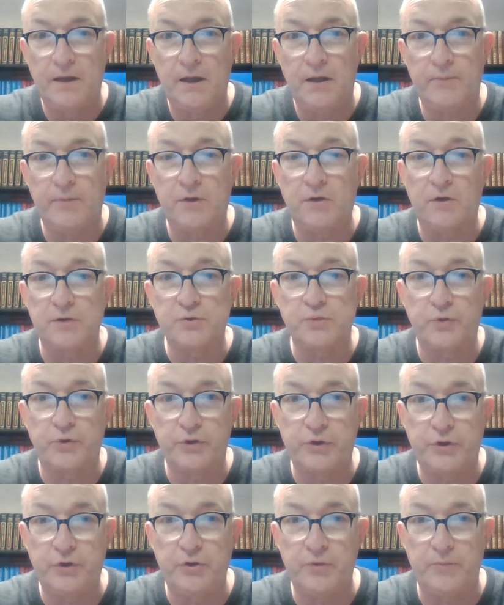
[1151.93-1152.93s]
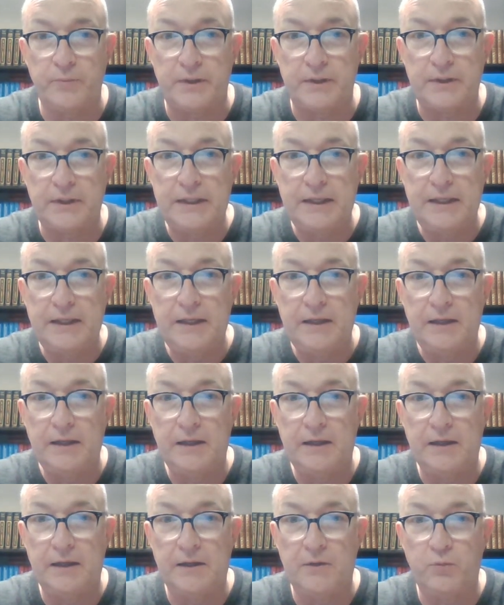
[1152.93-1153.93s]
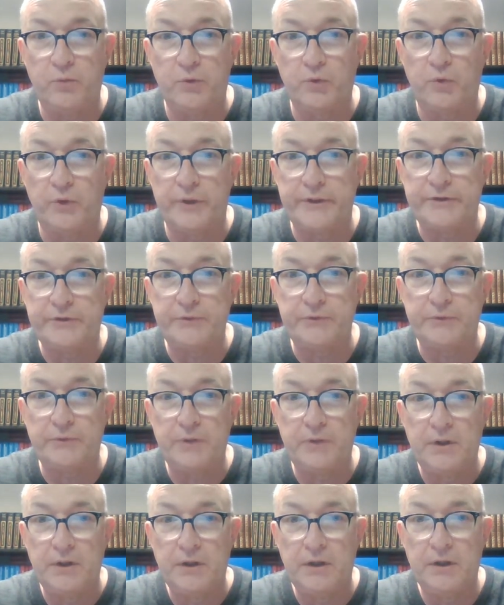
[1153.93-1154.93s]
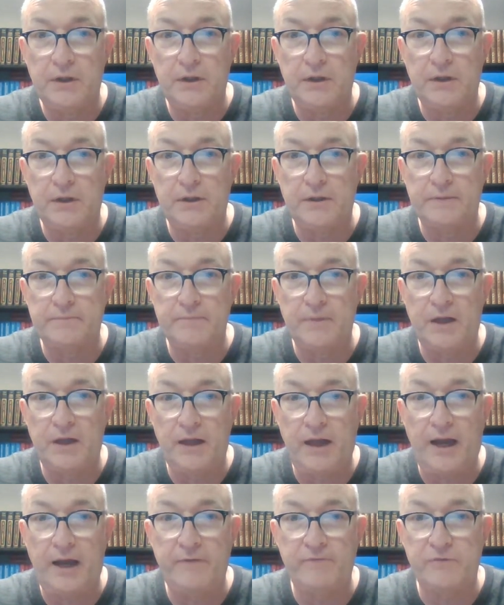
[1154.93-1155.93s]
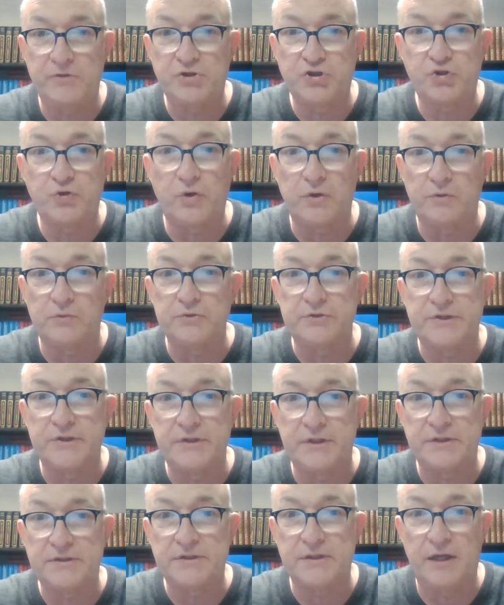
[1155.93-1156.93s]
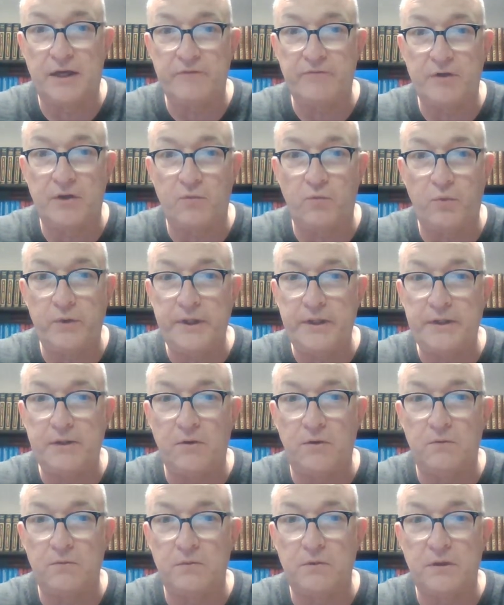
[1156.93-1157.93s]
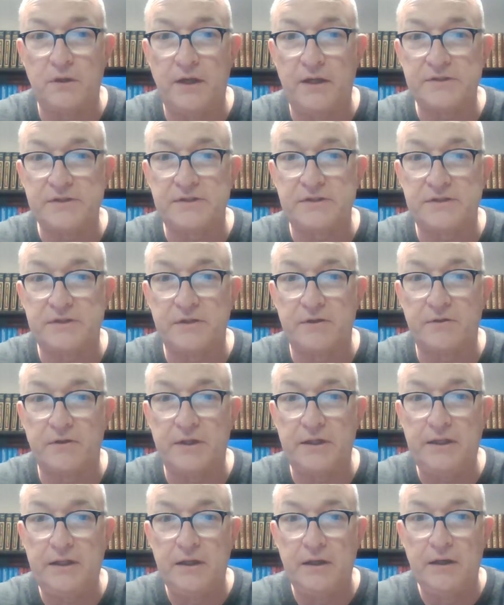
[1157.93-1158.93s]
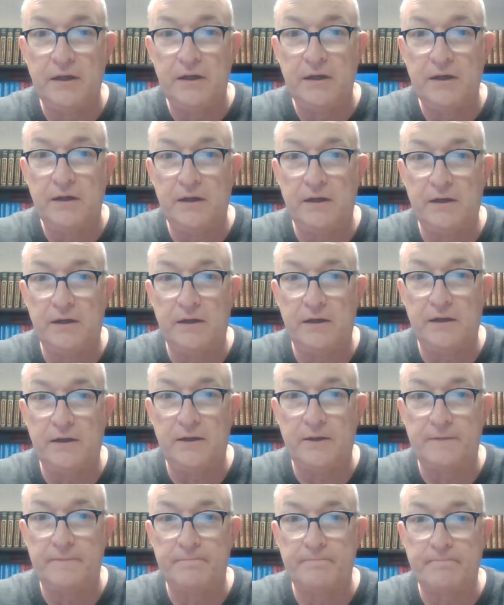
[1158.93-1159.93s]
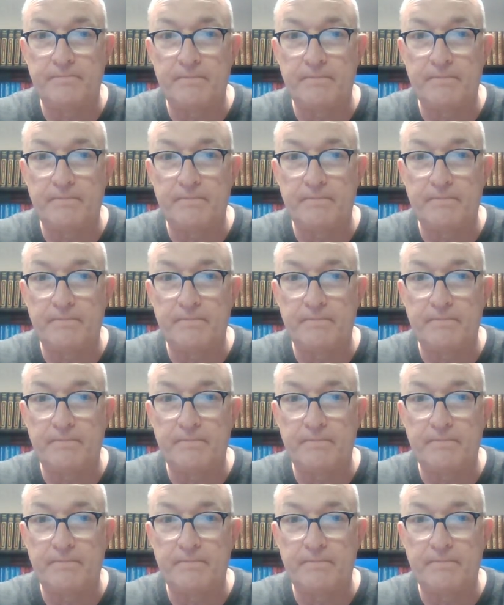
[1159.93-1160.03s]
Because we're human, uh, we're going to um, have struggles in this life that we don't necessarily uh,